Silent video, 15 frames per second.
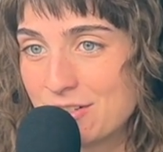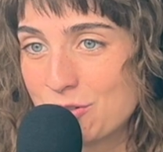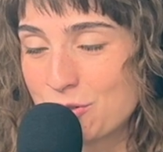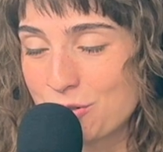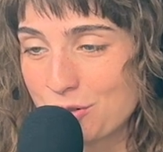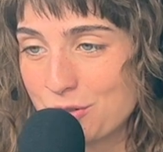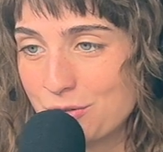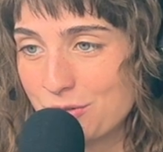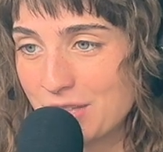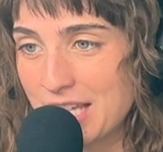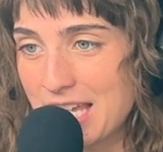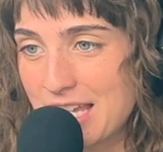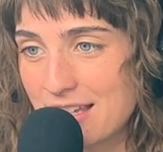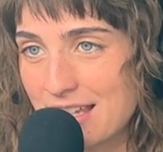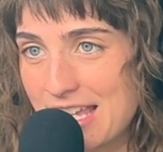
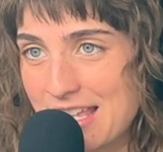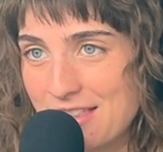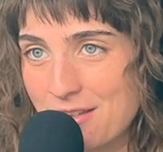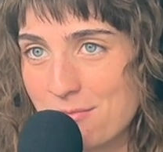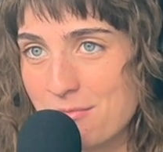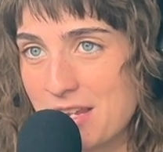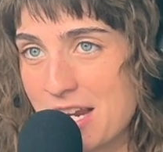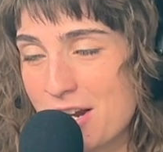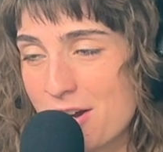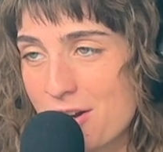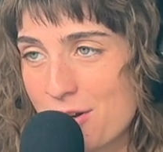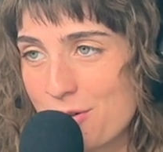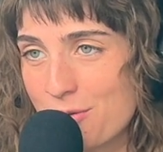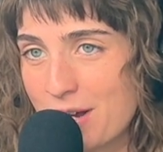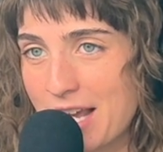truly in the
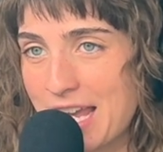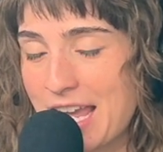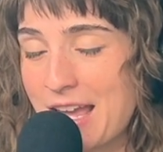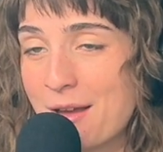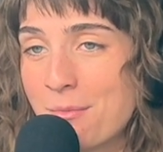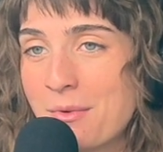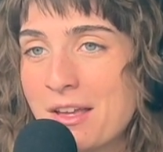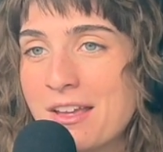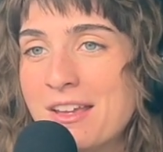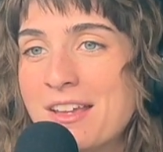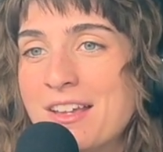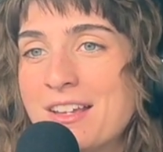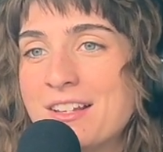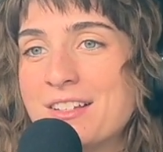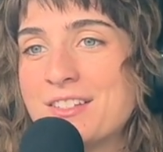mirror who I am.
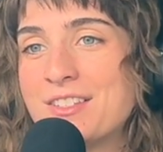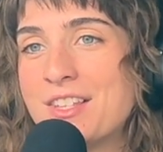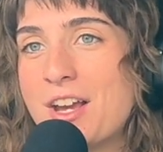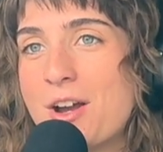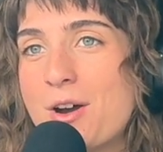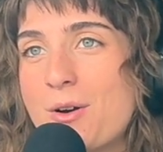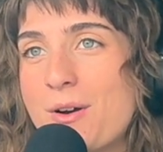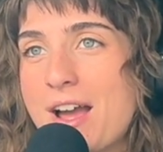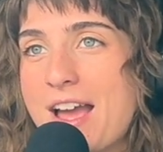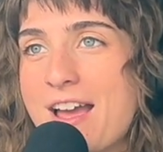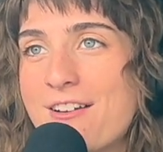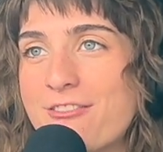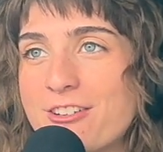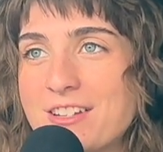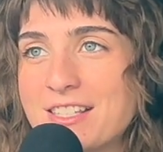So
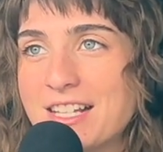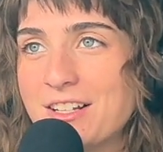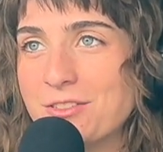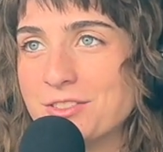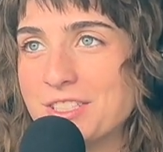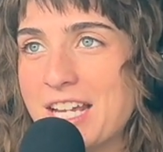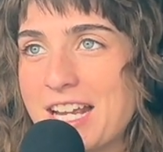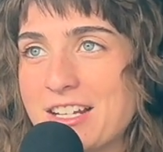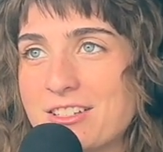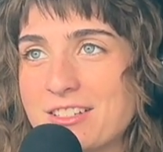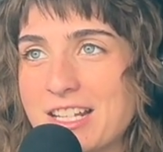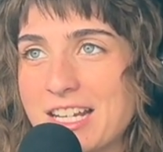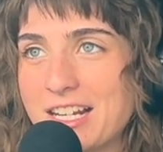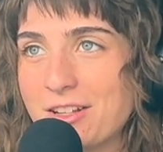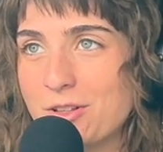every single day,
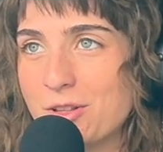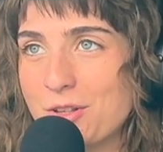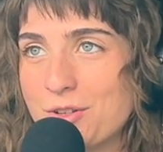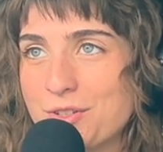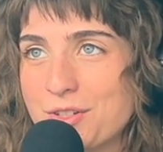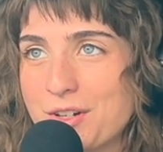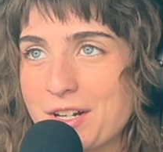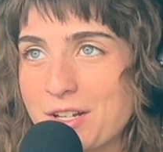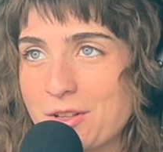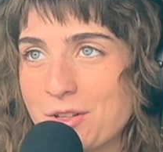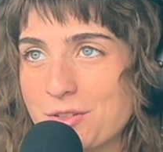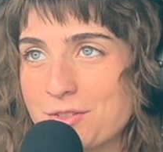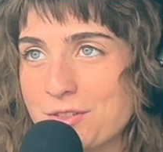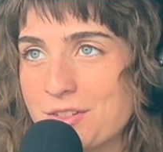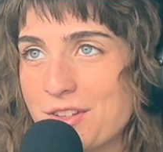just getting closer and
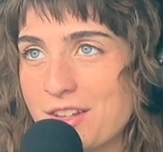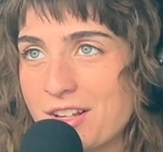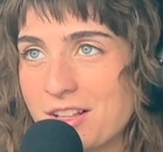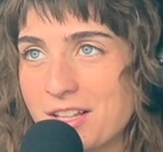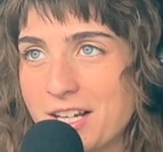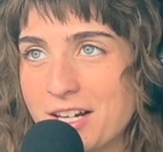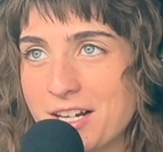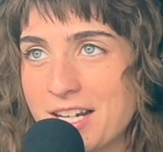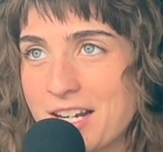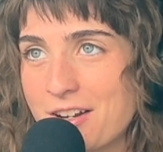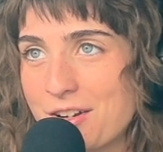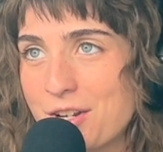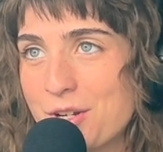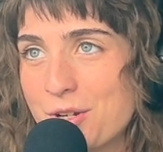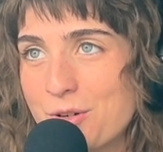closer to the clarity
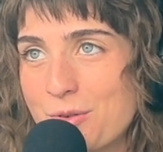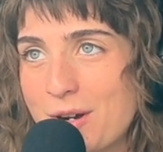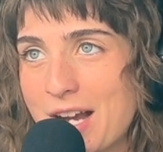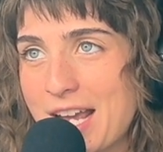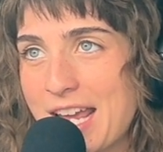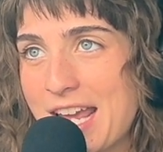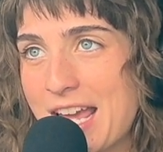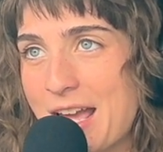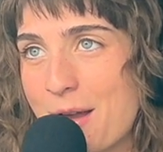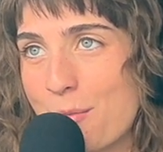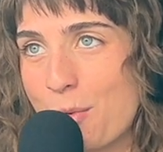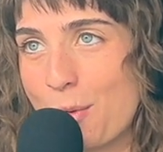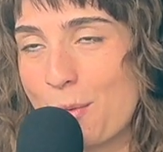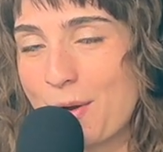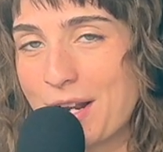on who I
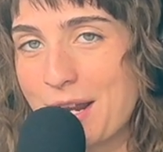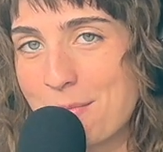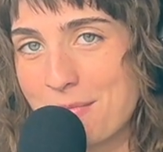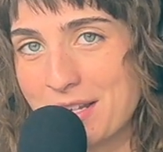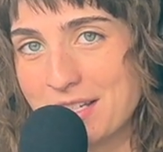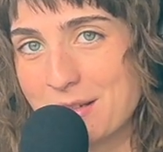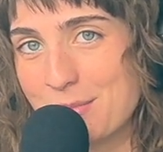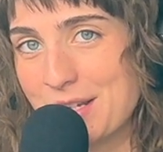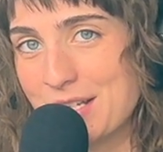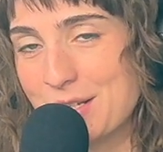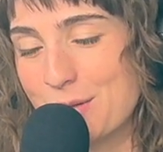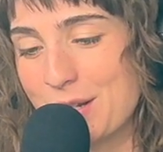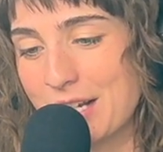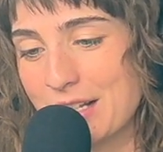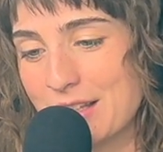am, what I'm meant to be
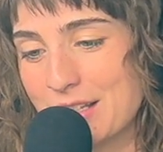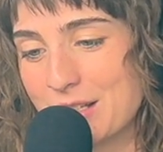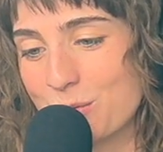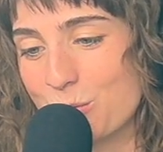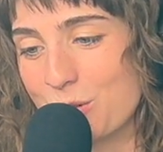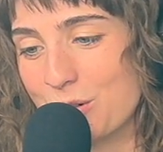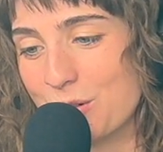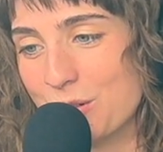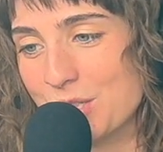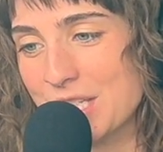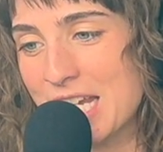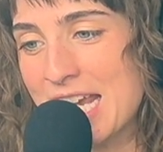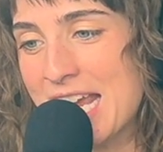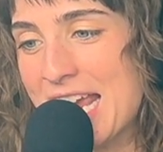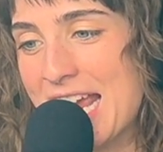doing in this world.
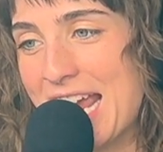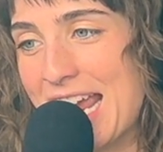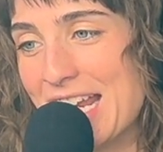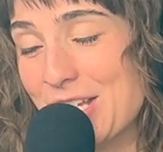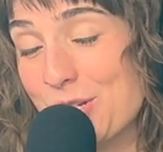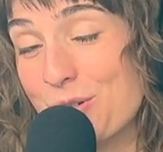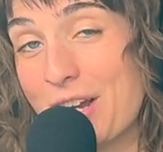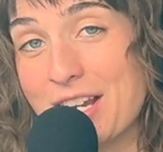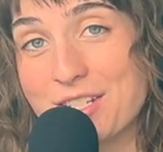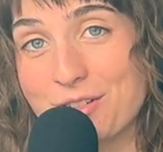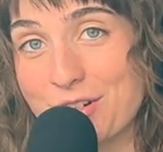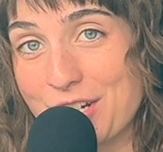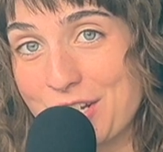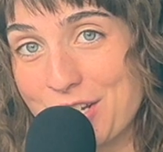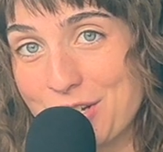And you guys
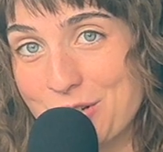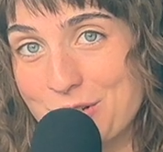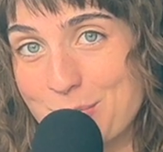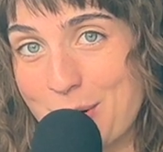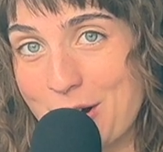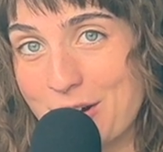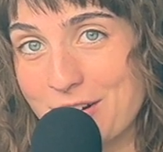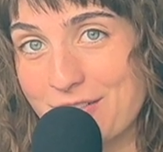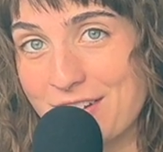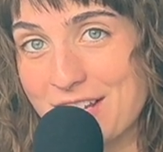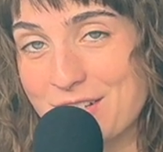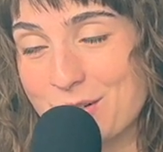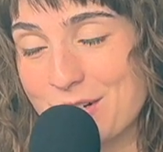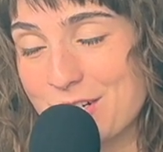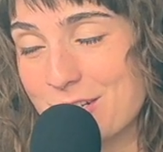are a huge part of
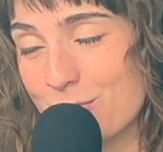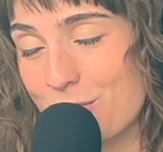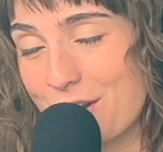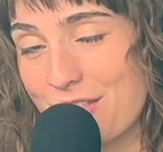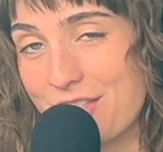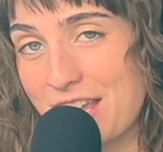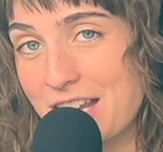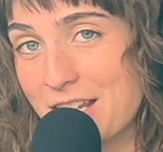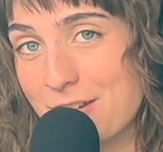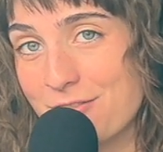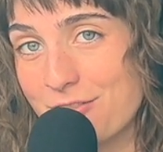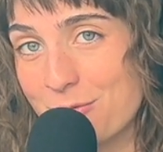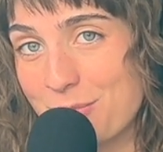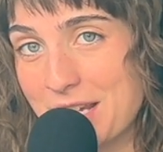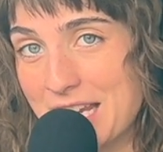it. So I just want to thank you
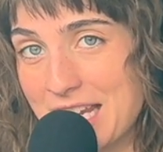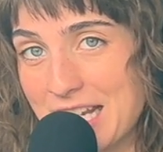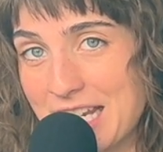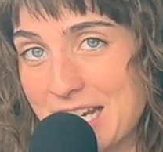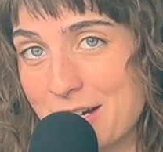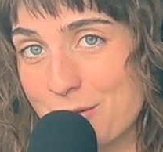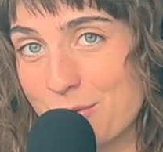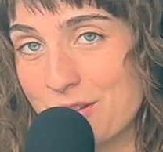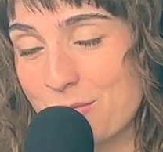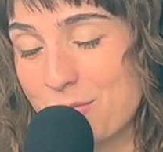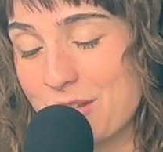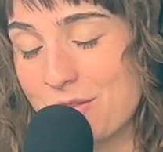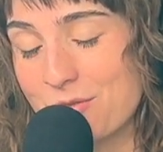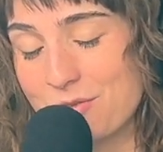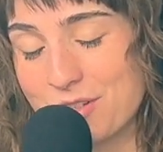for being here with
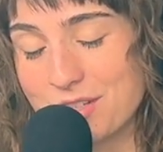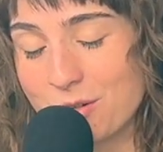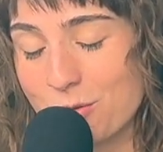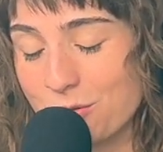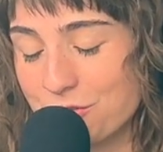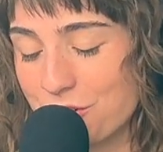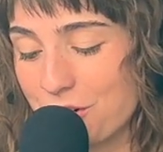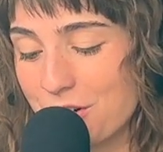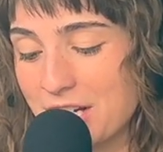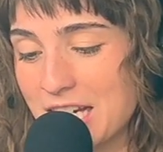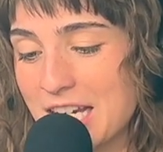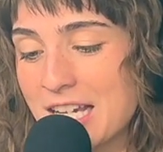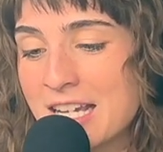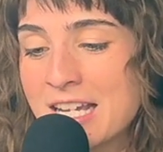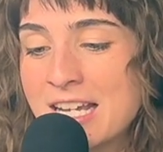me through this whole
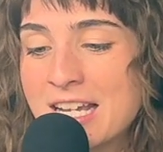journey